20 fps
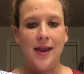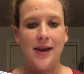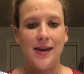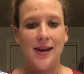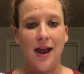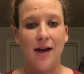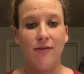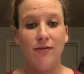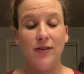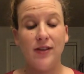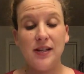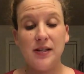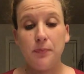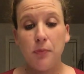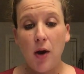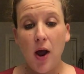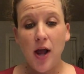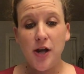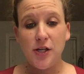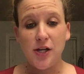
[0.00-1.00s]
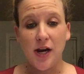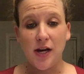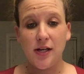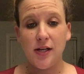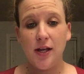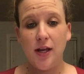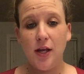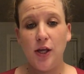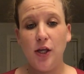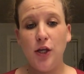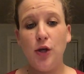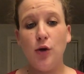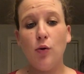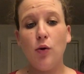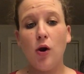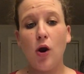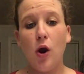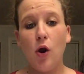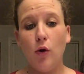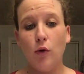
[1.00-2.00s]
Now for this project, you
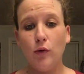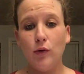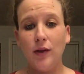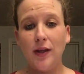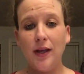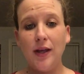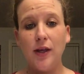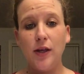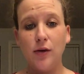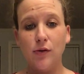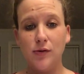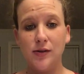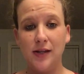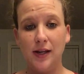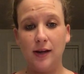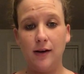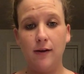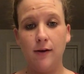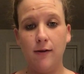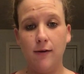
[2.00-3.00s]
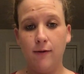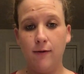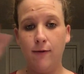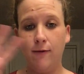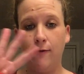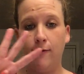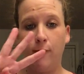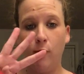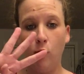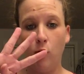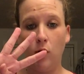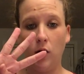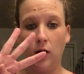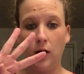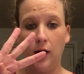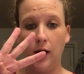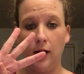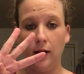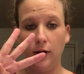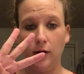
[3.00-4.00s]
are only using 4
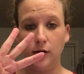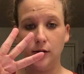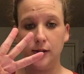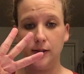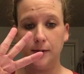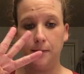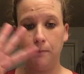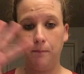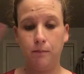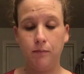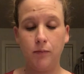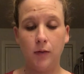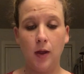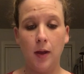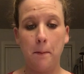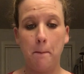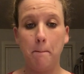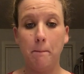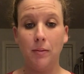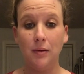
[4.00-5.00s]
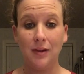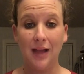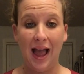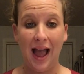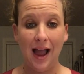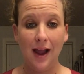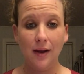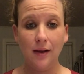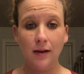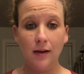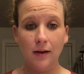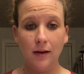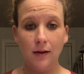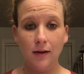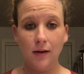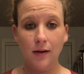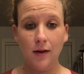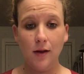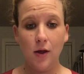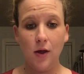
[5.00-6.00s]
colors. Black,
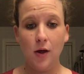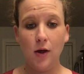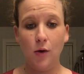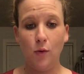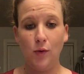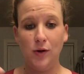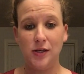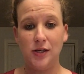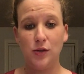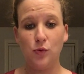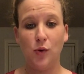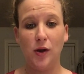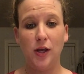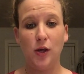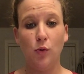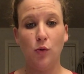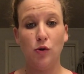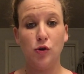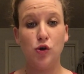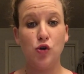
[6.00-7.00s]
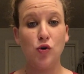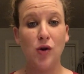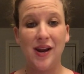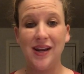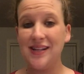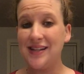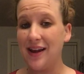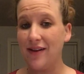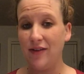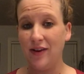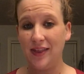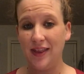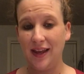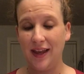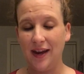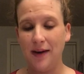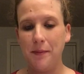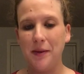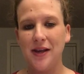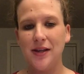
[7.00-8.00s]
which is what you will trace everything
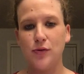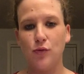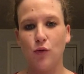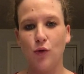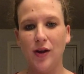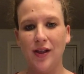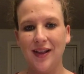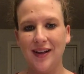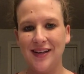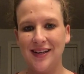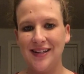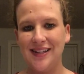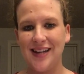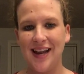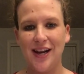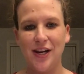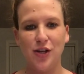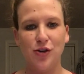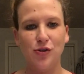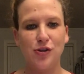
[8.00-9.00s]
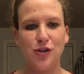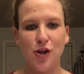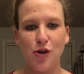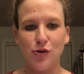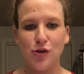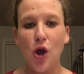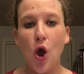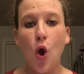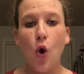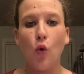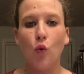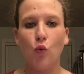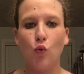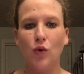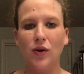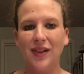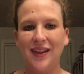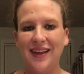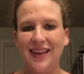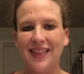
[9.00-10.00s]
in because Roy Lichtenstein used those
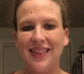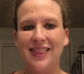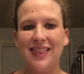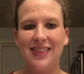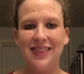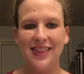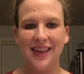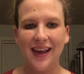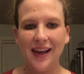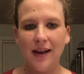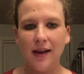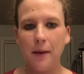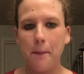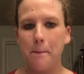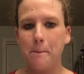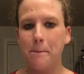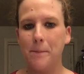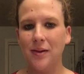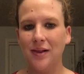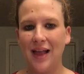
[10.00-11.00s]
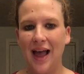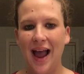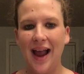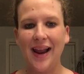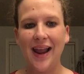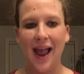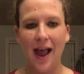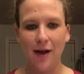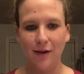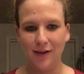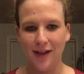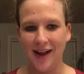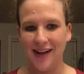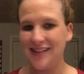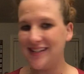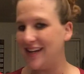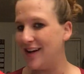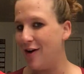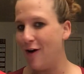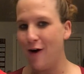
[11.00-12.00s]
really thick black
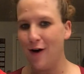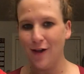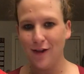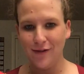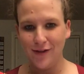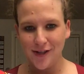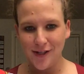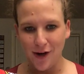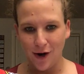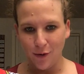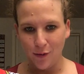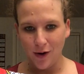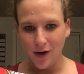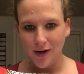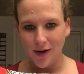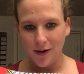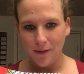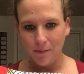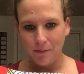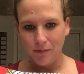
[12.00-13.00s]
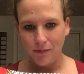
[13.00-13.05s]
outlines in all of his artwork.